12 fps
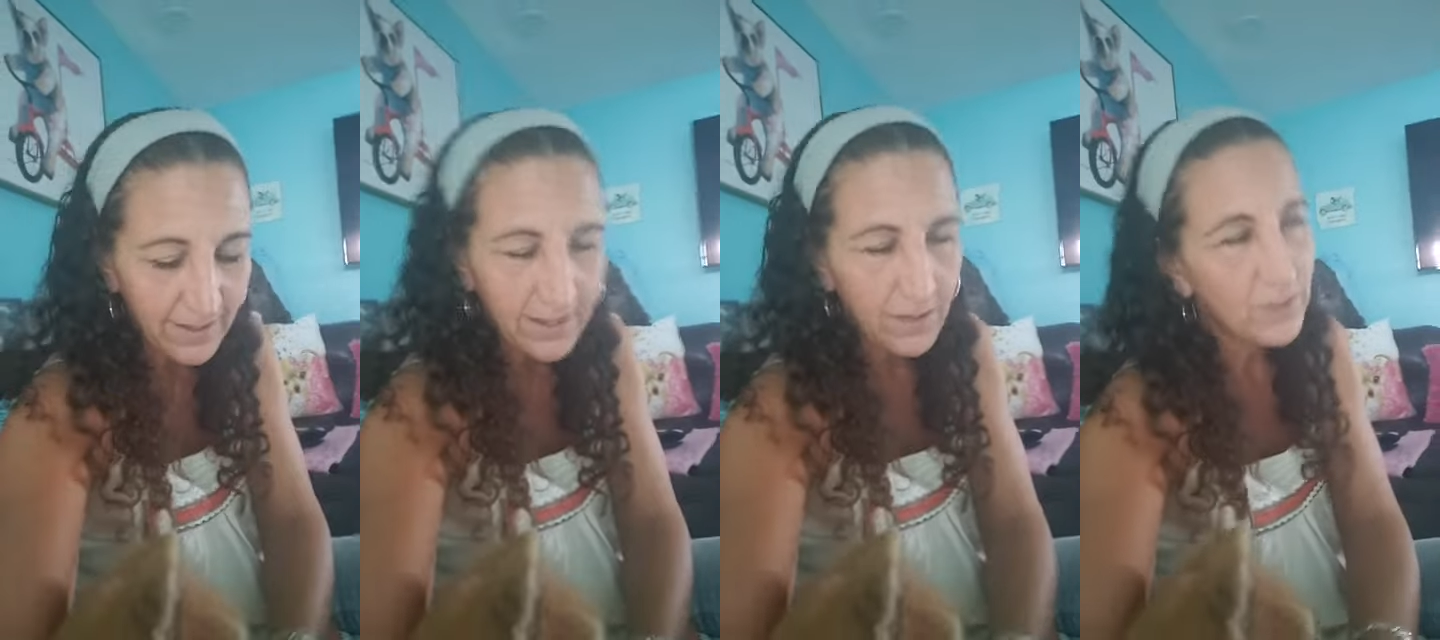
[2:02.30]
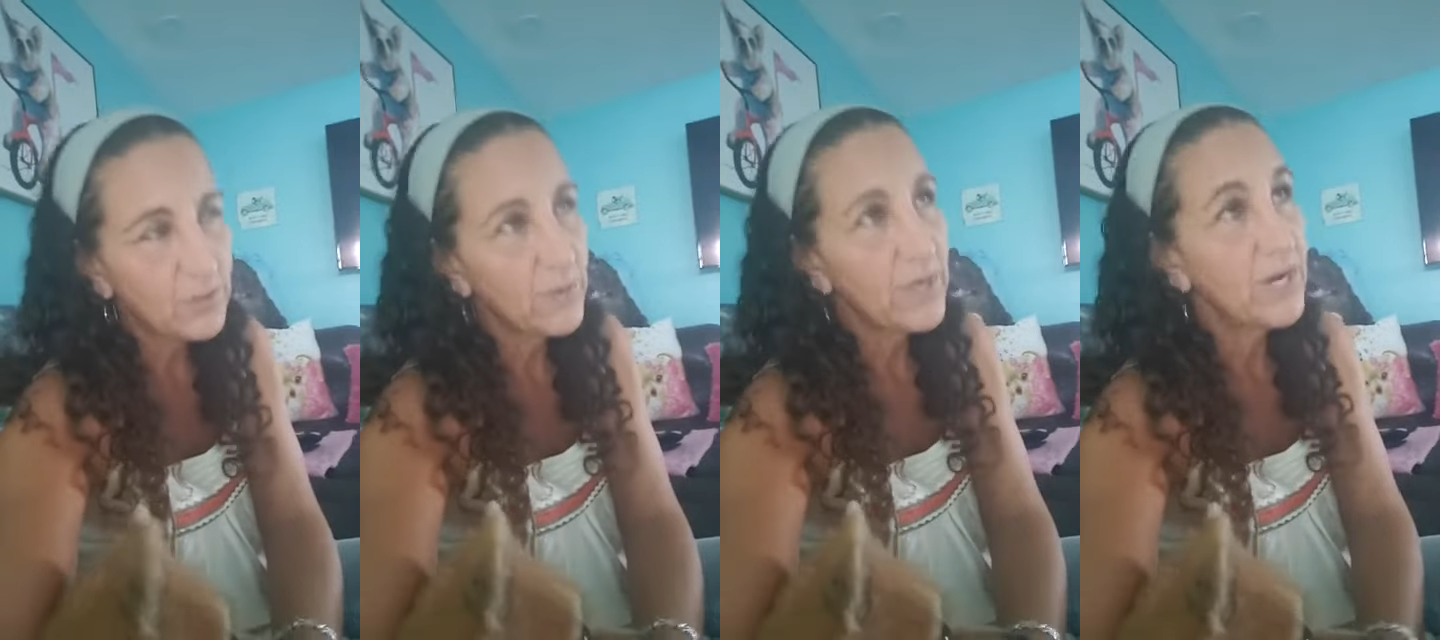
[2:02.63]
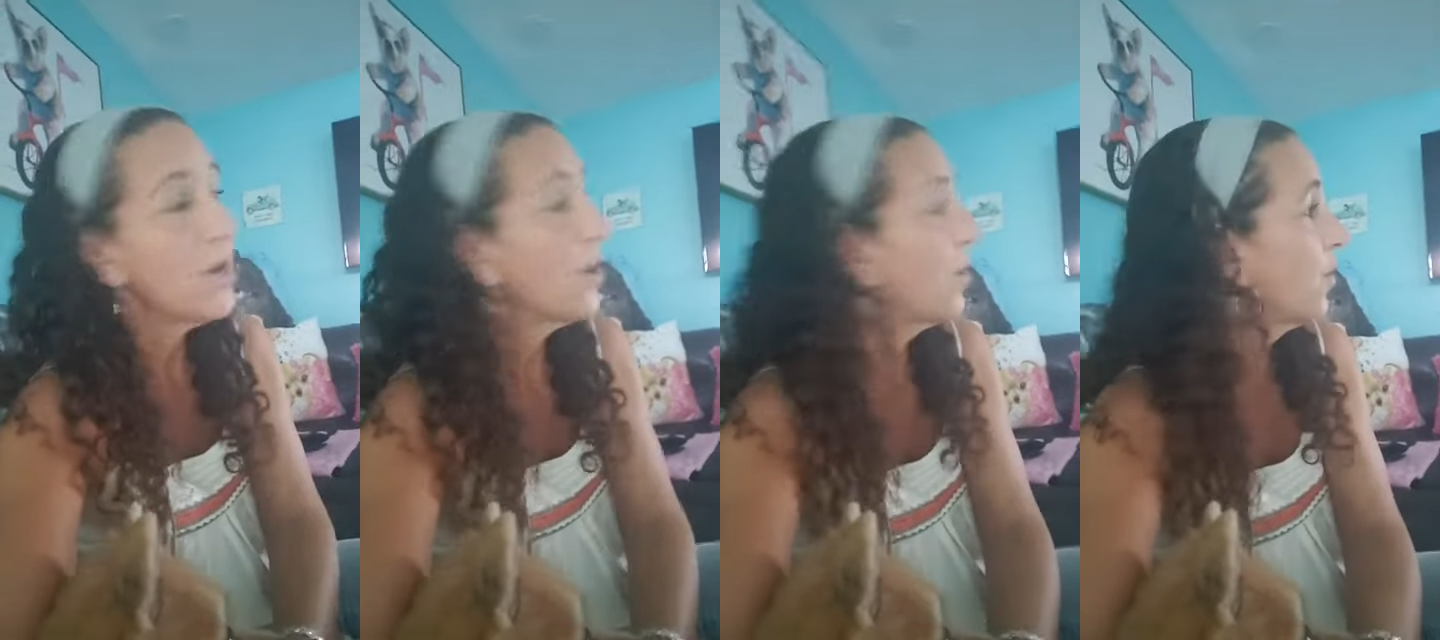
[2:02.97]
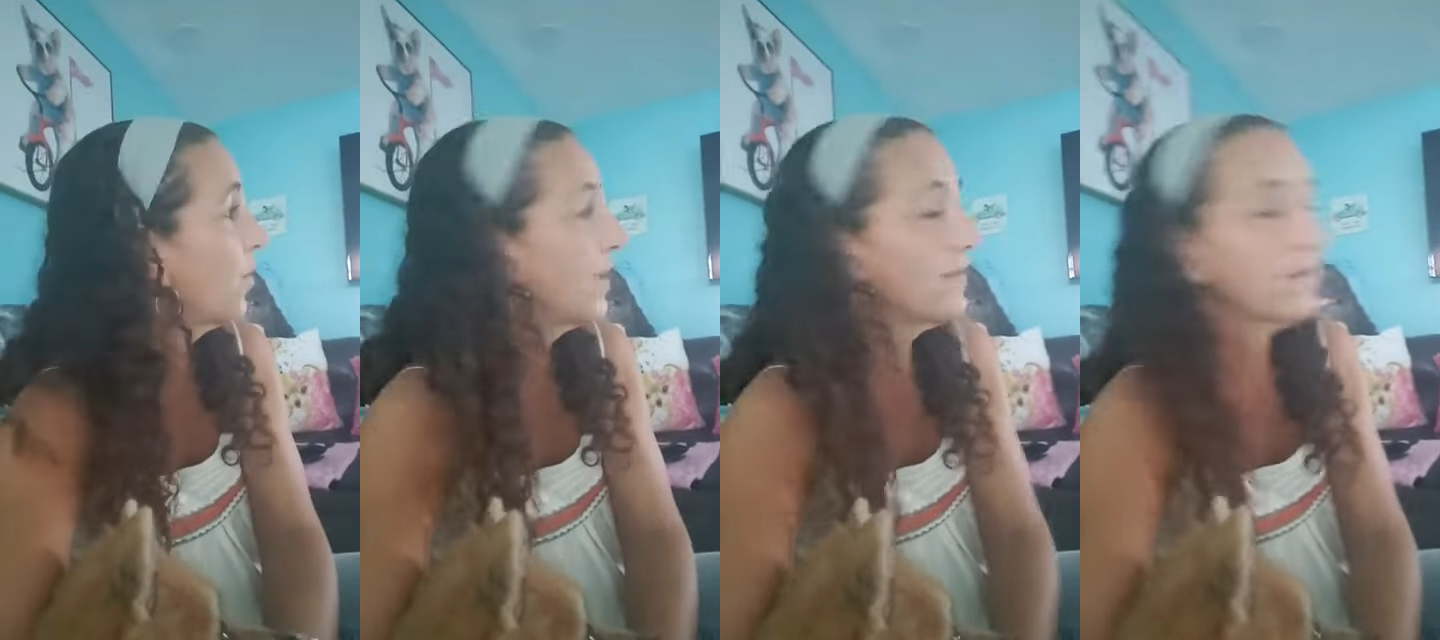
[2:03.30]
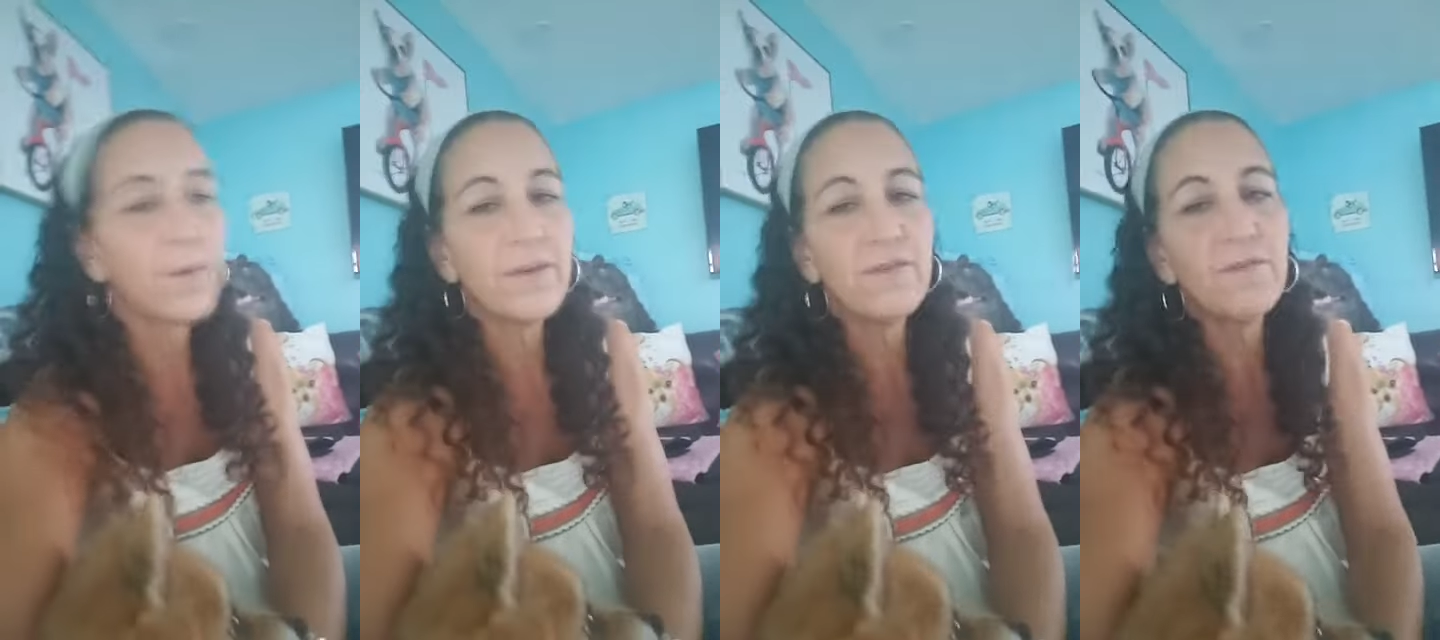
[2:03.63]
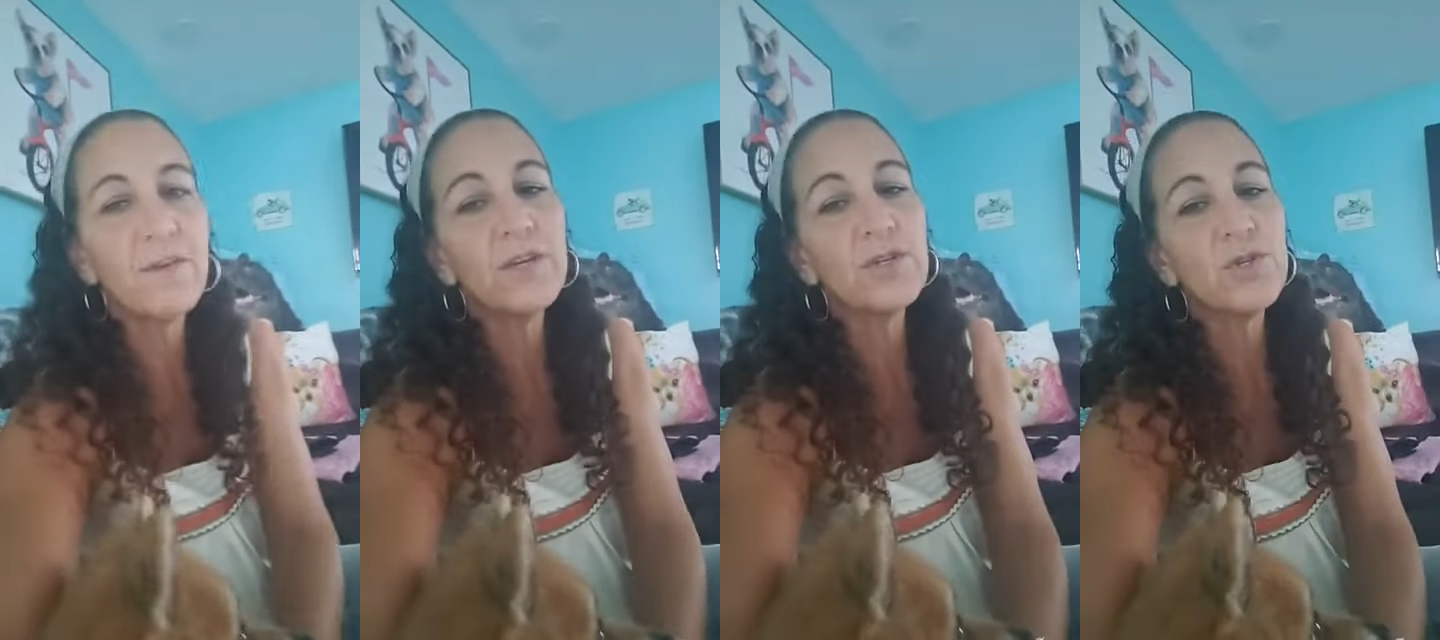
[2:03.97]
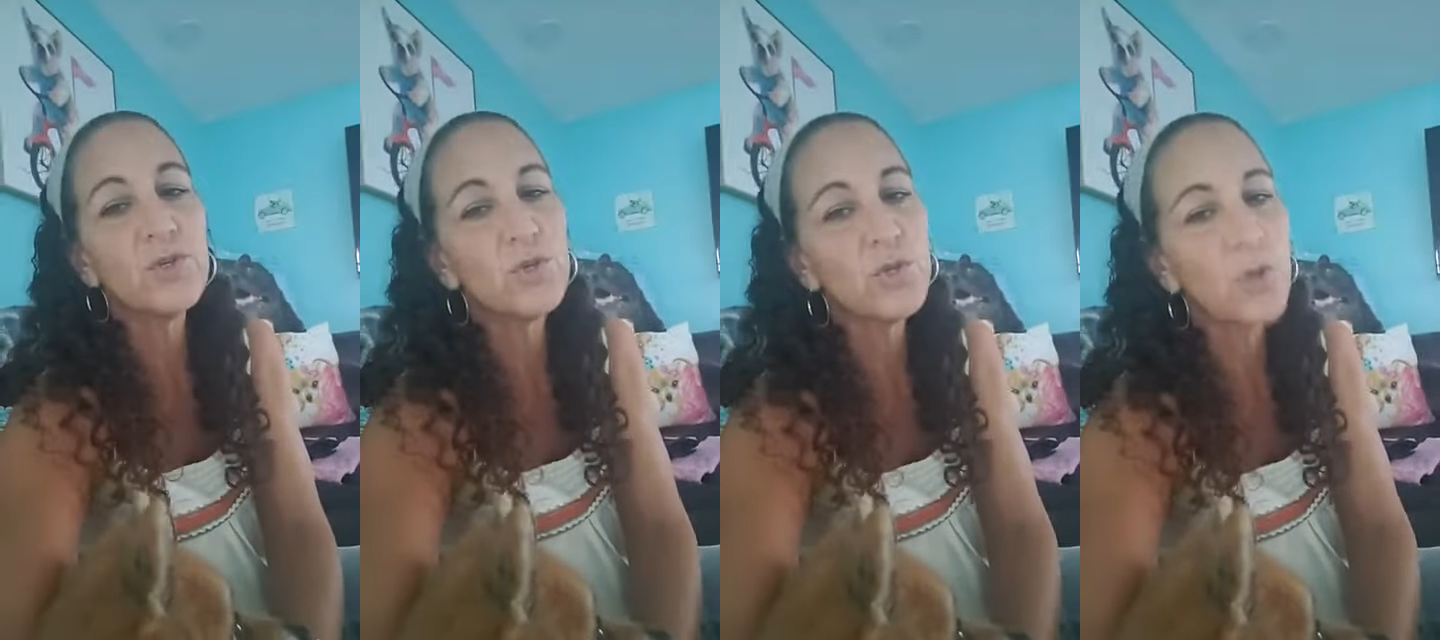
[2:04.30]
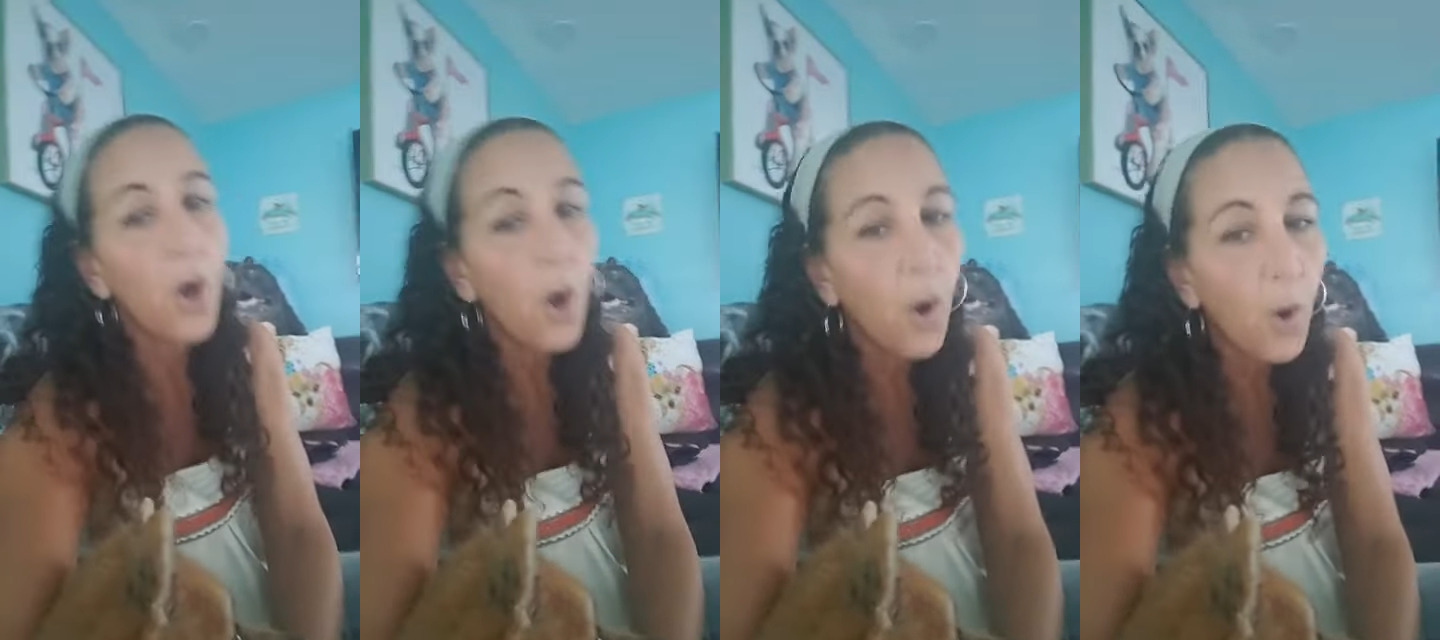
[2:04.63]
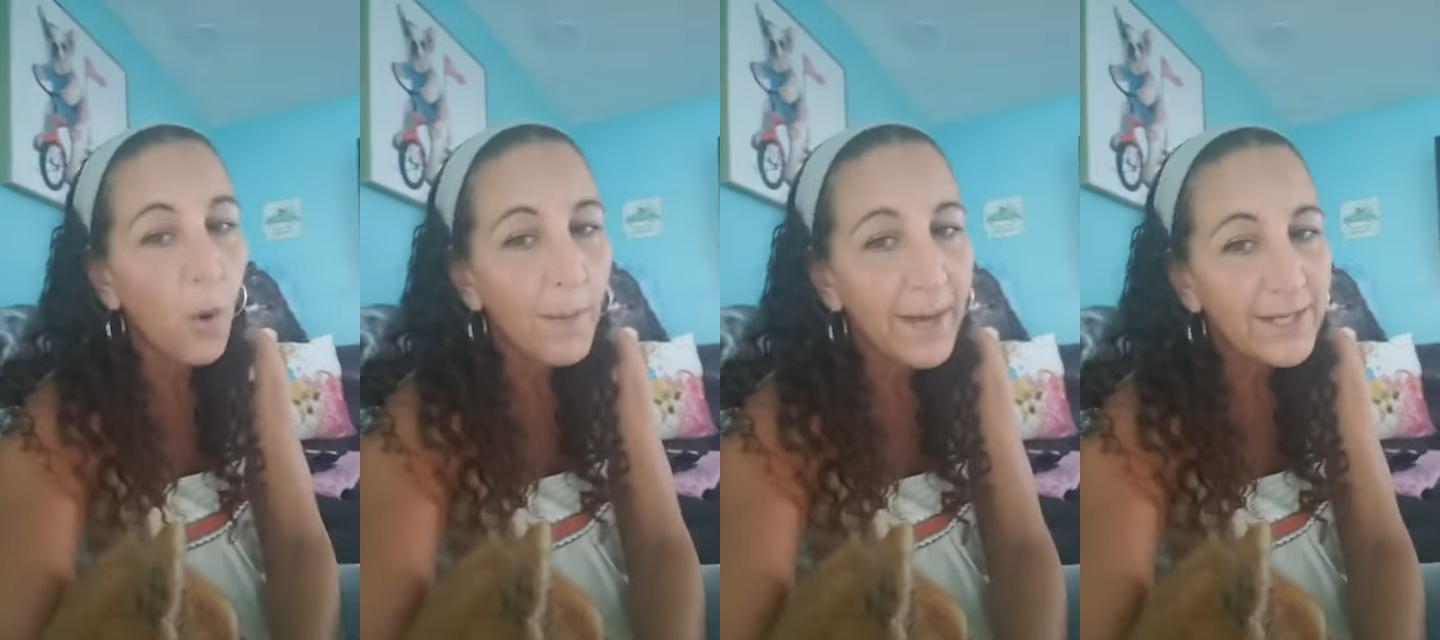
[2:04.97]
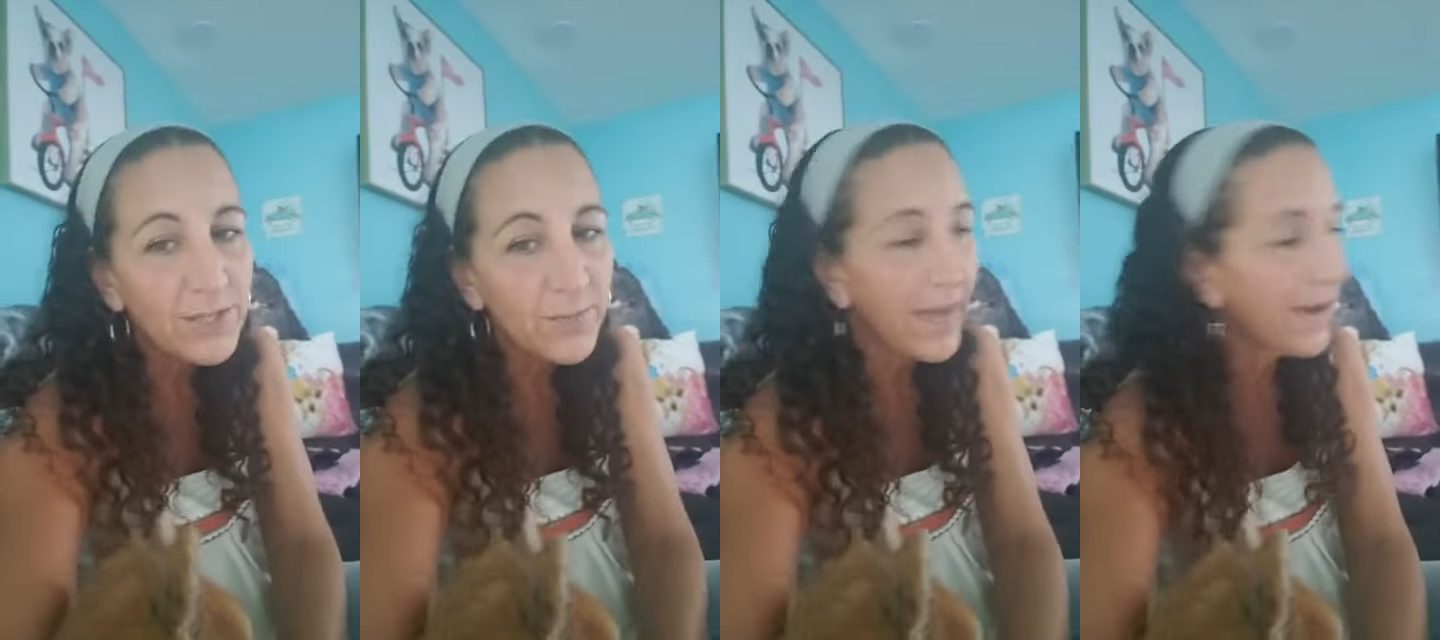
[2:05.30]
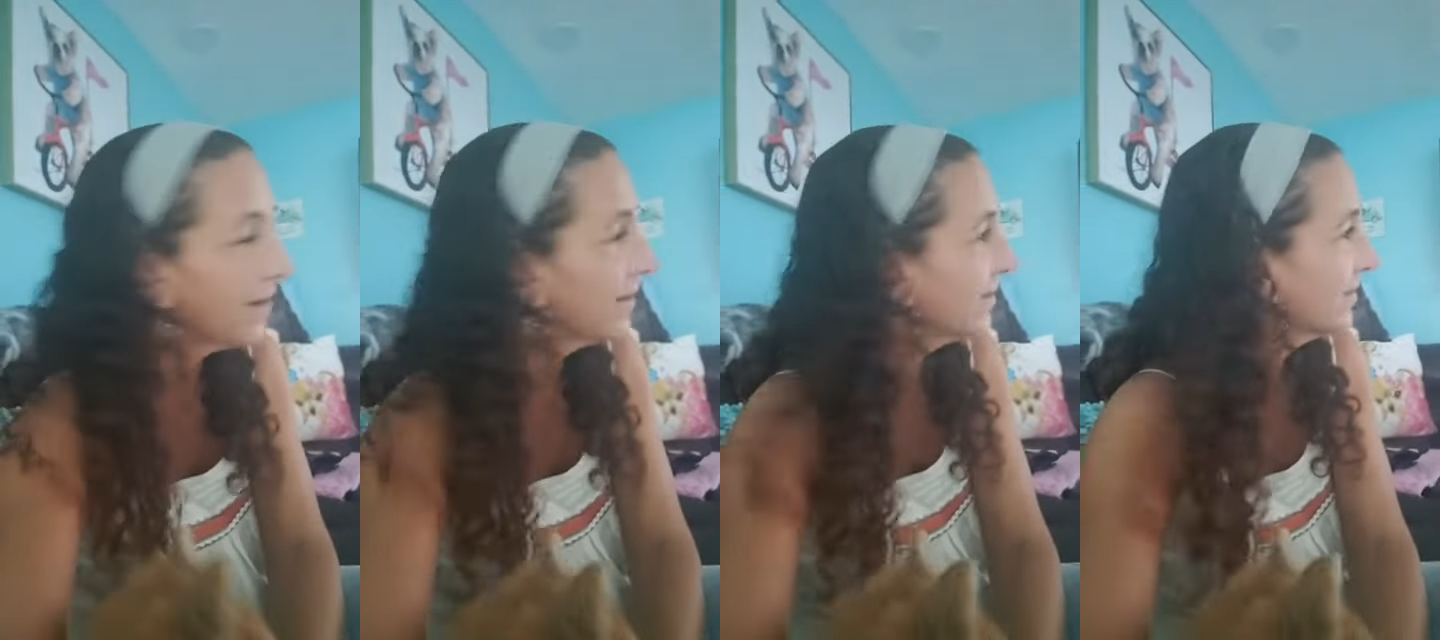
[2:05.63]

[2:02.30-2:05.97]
which we know he's going to feel so much better.